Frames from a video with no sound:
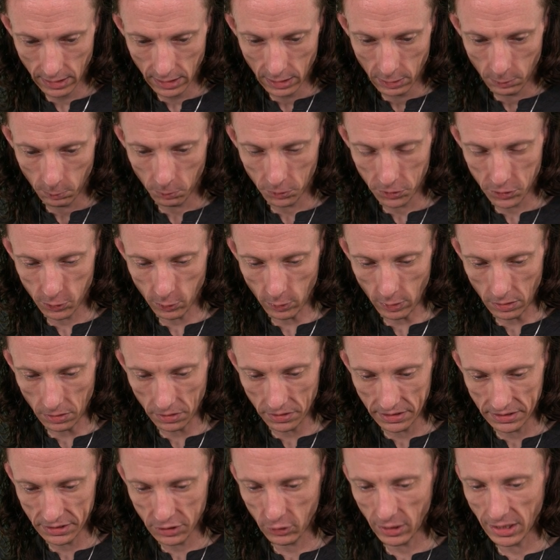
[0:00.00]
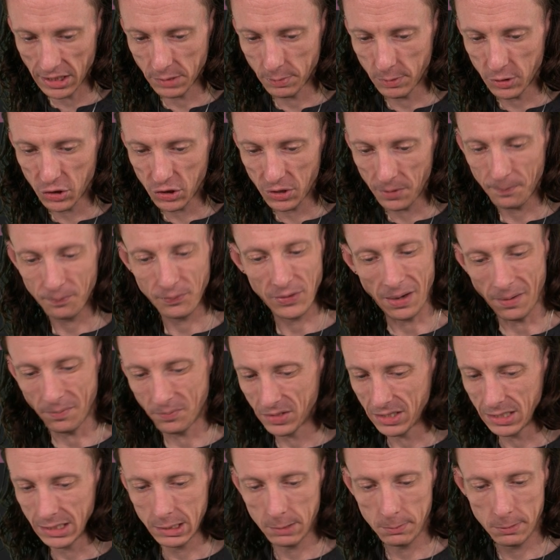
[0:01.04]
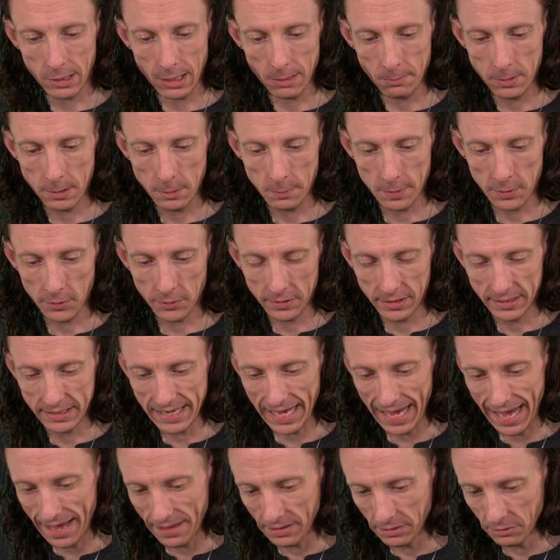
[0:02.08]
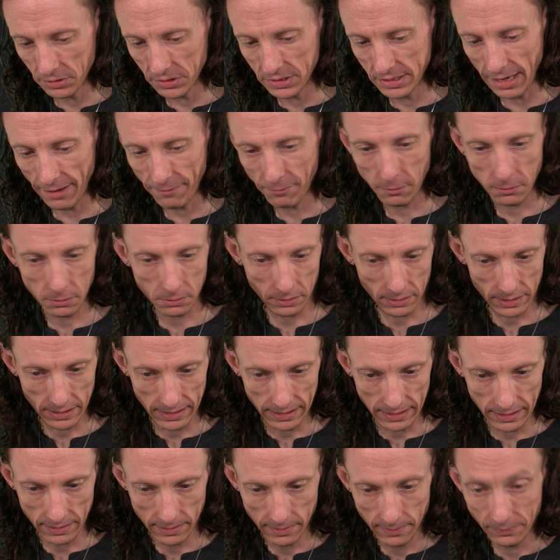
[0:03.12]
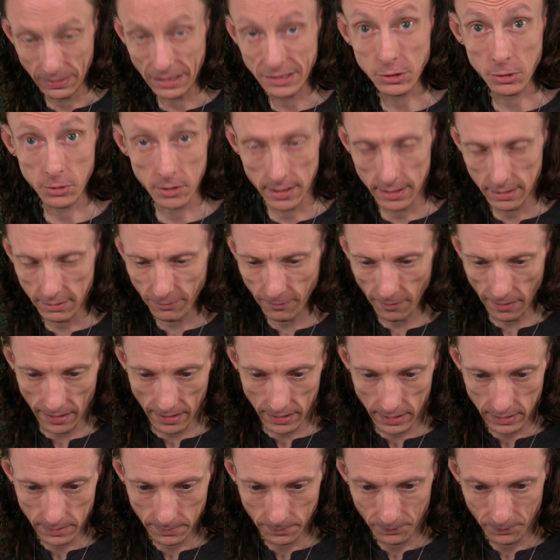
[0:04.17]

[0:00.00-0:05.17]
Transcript: We'll do all of these. Transmission, no, TCP/IP we don't need to add. That's already defined.